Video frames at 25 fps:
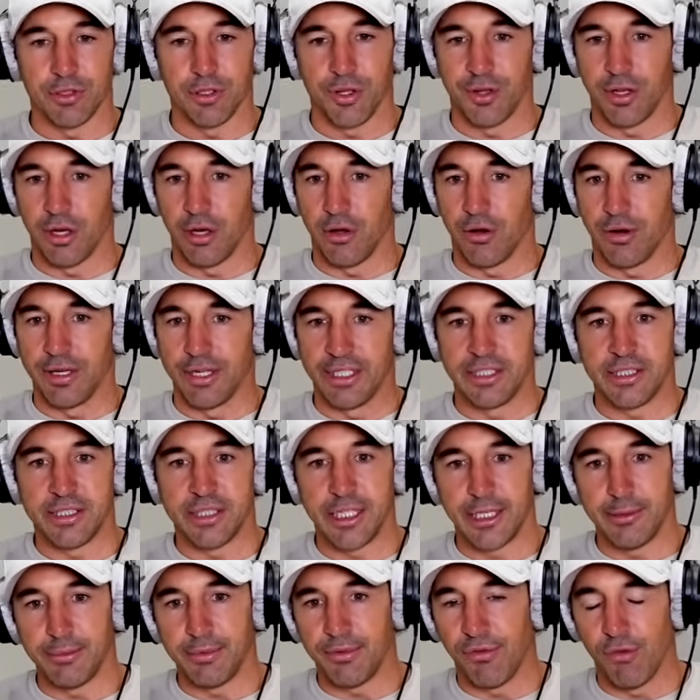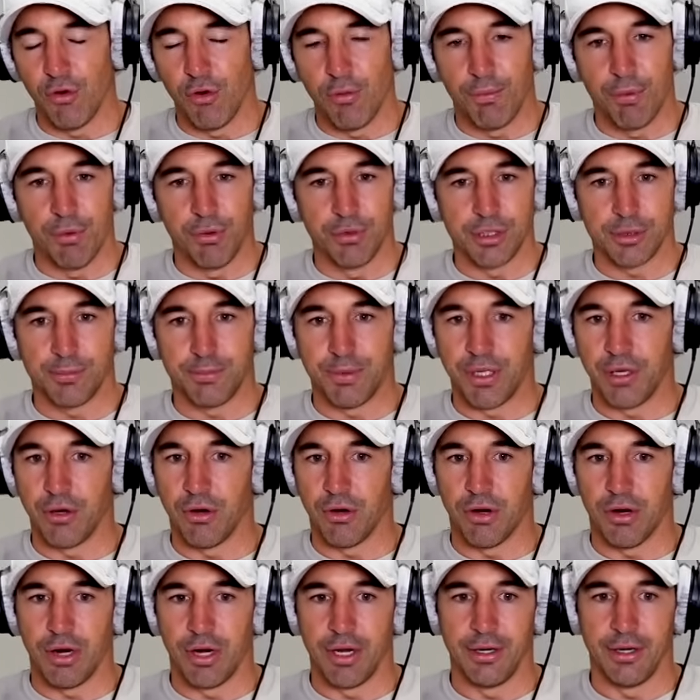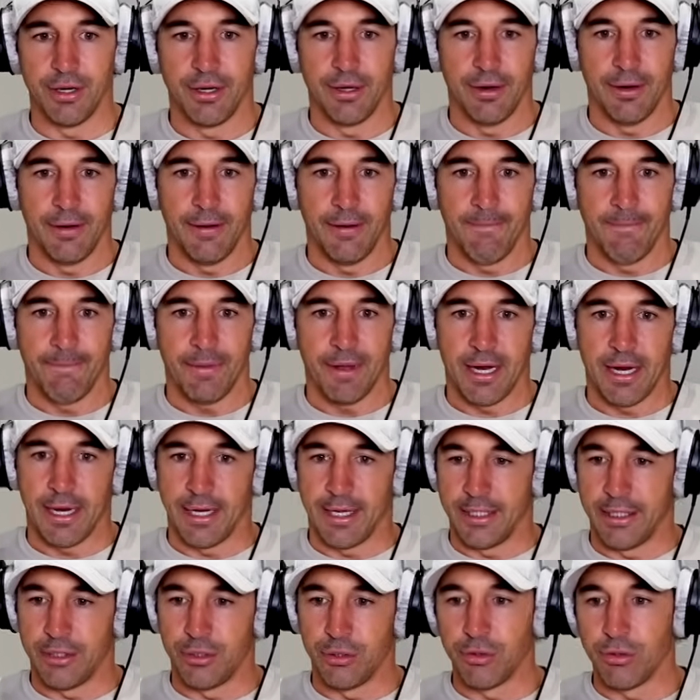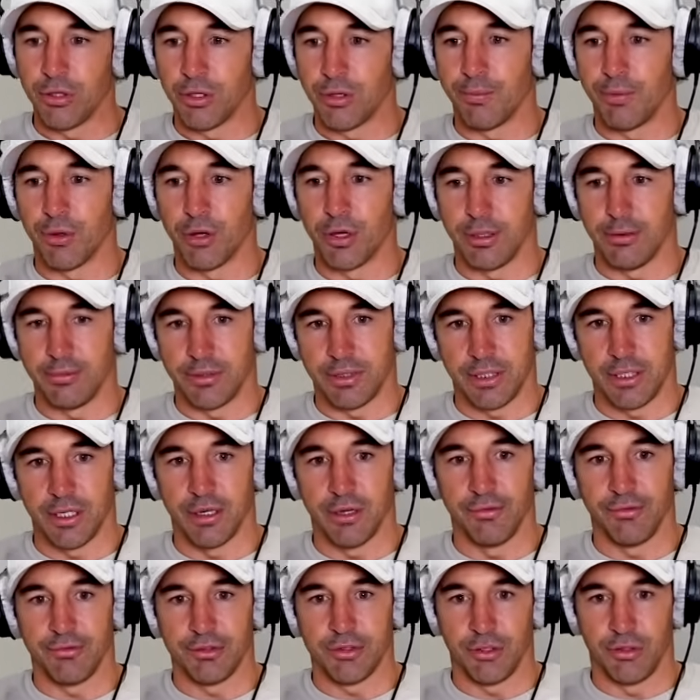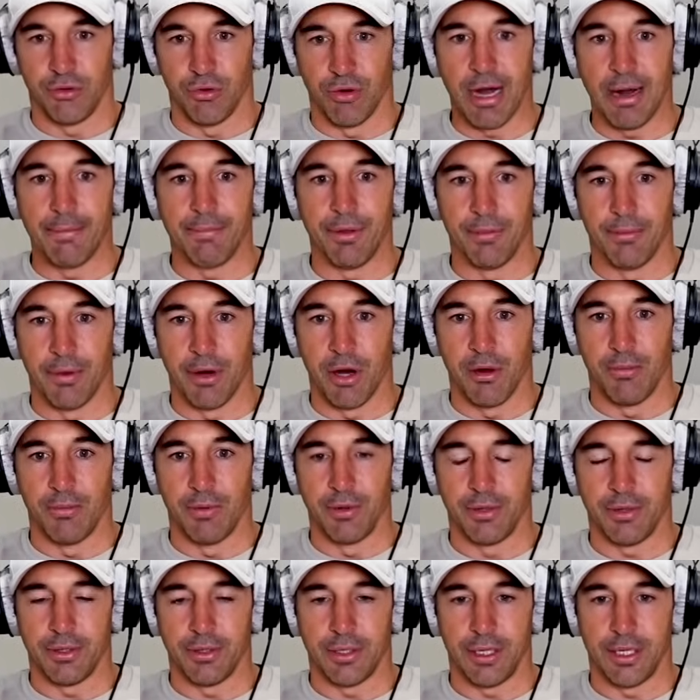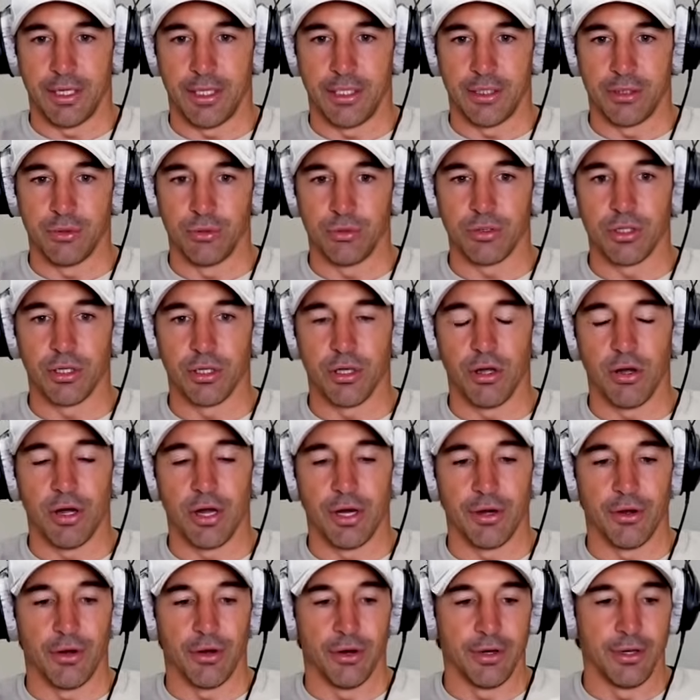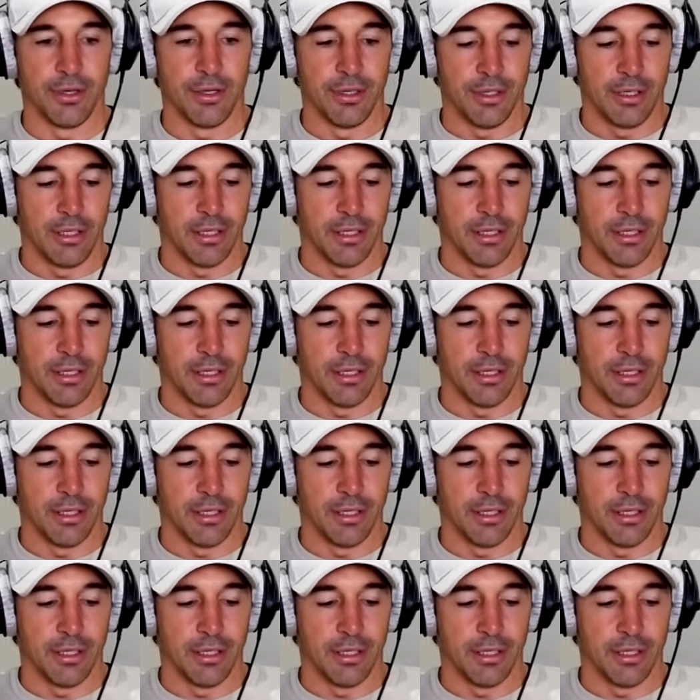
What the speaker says: the line. His team's 4 points behind, and he took it upon himself to grab the moment, and he took the line on.